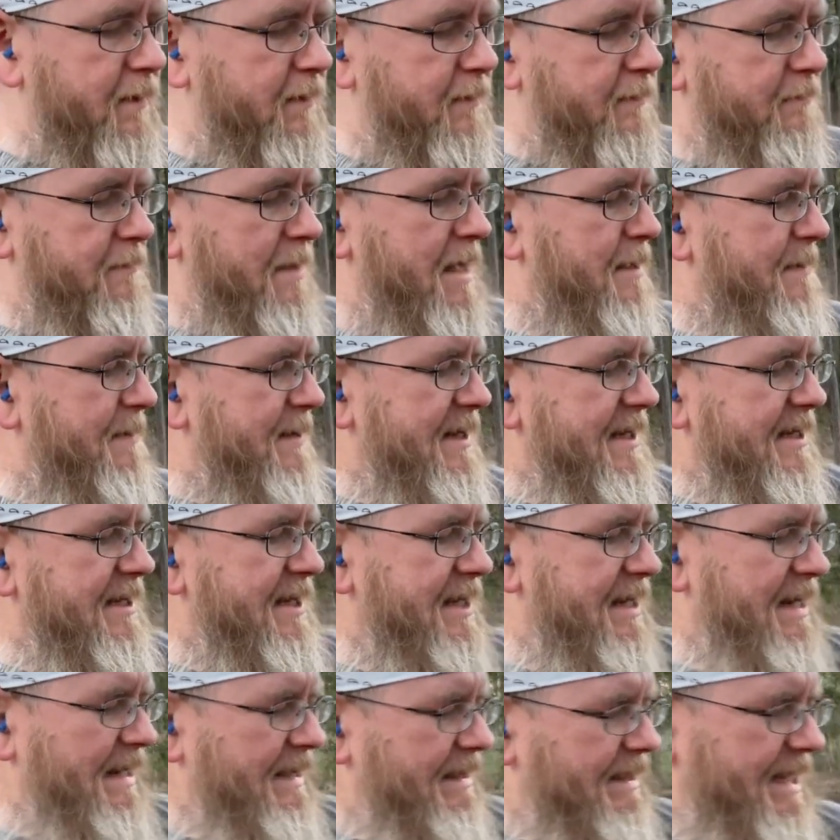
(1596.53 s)
Maybe
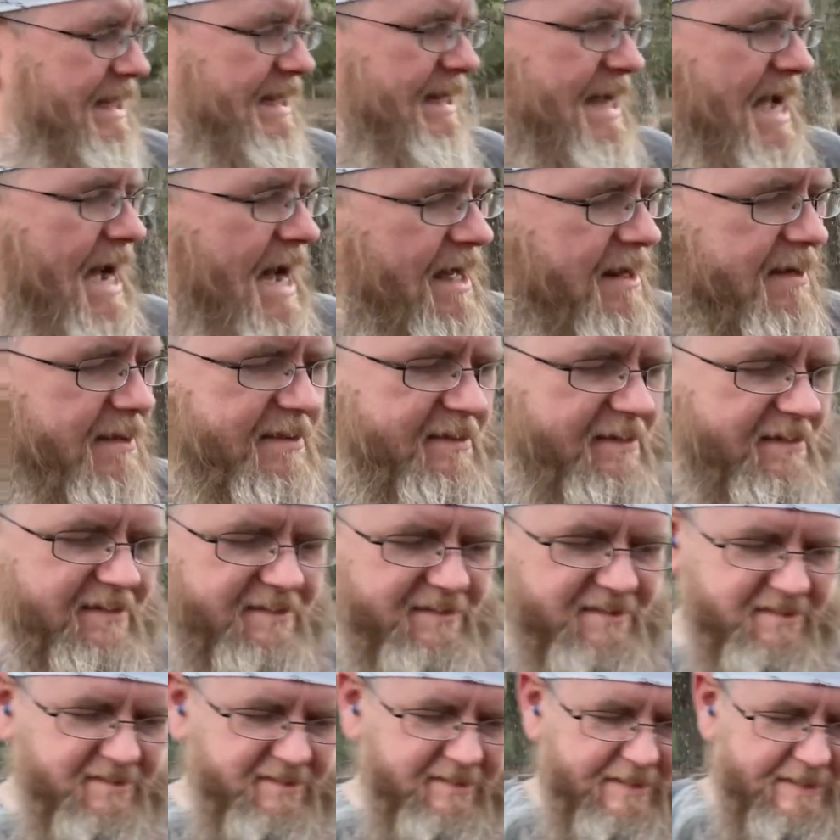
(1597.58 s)
anything out of this